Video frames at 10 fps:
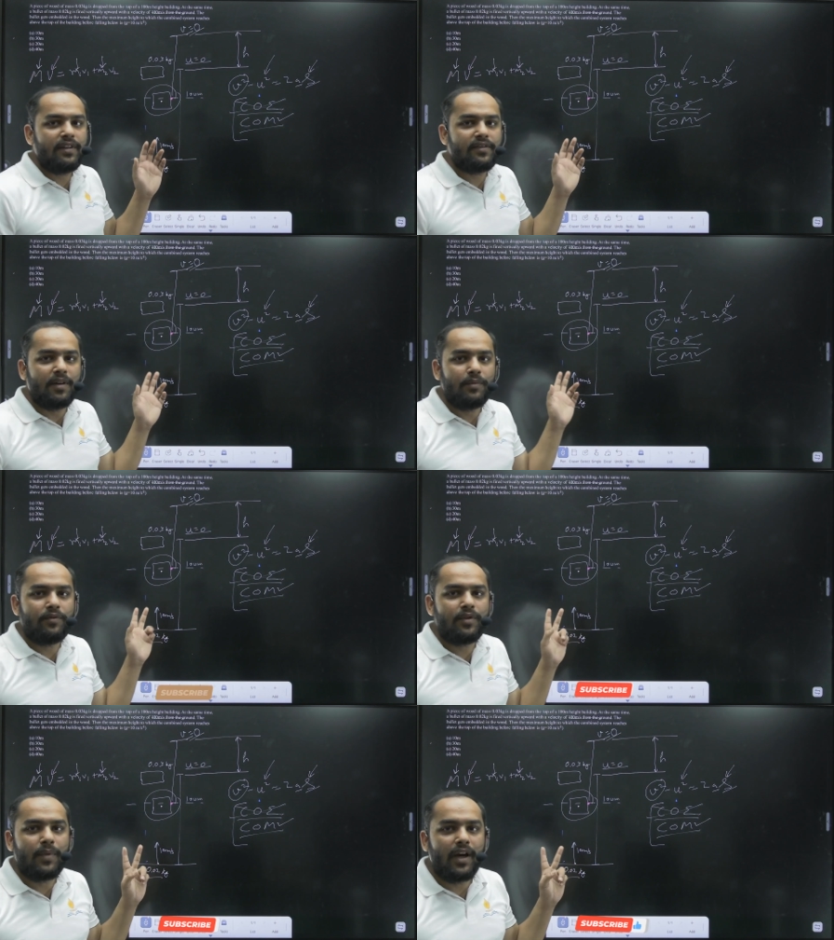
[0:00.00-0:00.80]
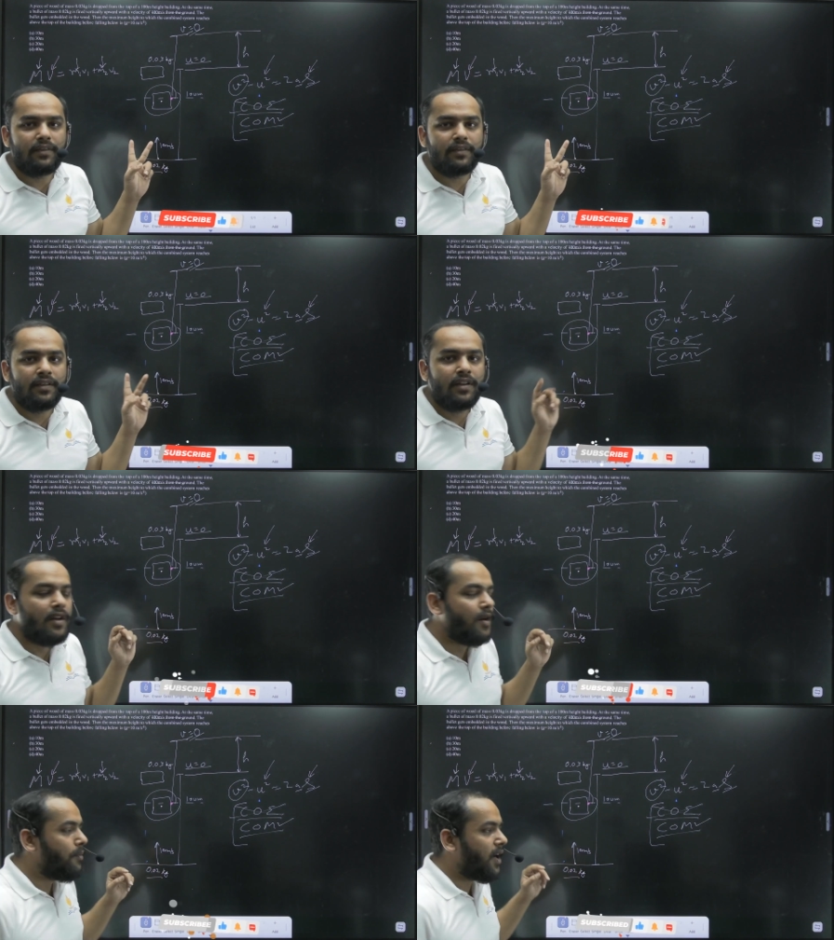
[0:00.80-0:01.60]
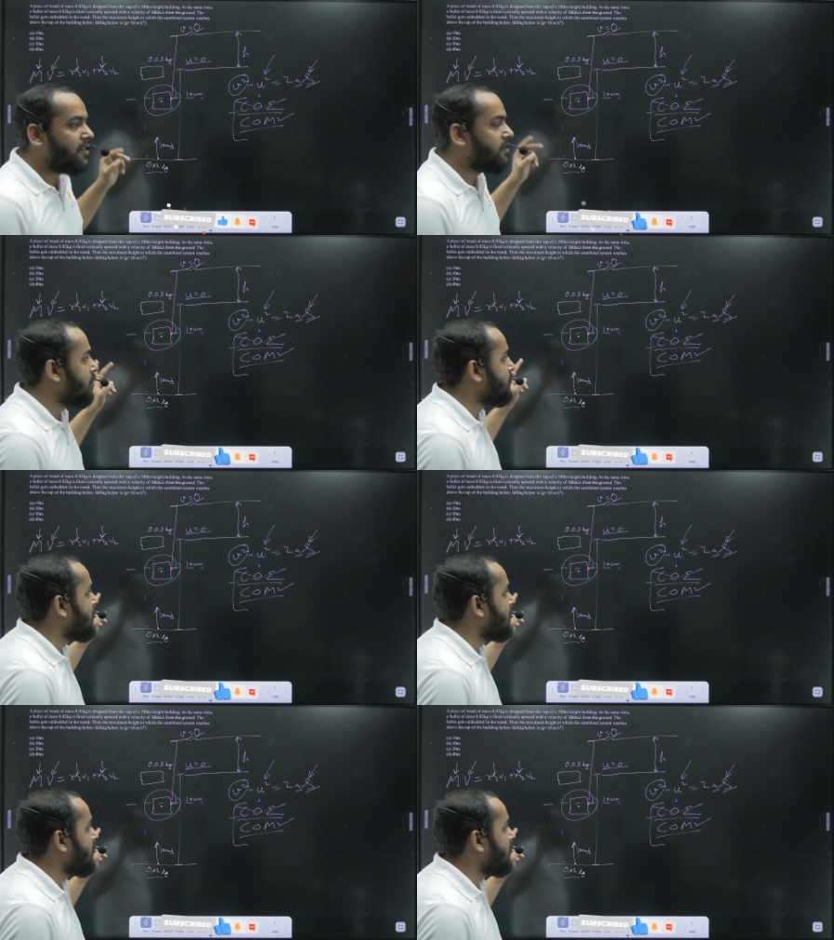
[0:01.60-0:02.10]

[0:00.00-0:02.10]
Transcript: sum of the mass masses of the